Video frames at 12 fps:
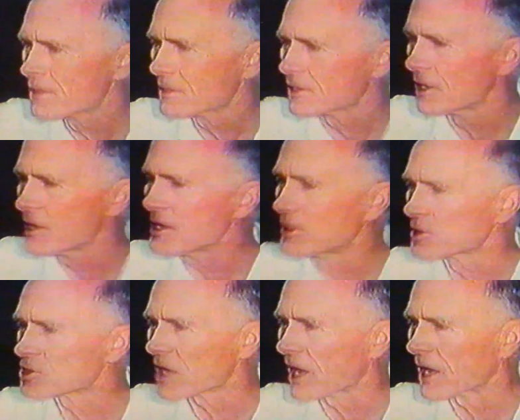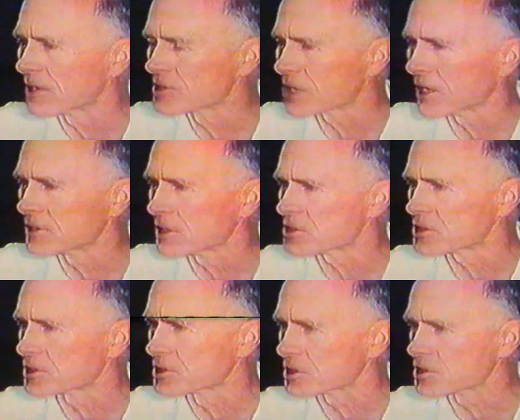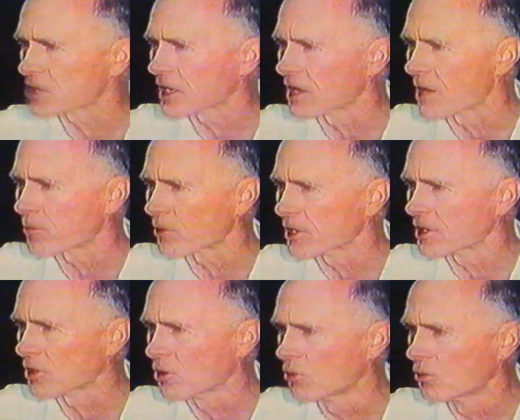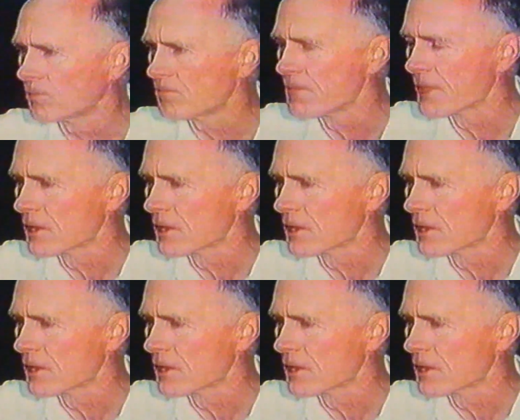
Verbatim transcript: the legal sign saying this is a state operated home.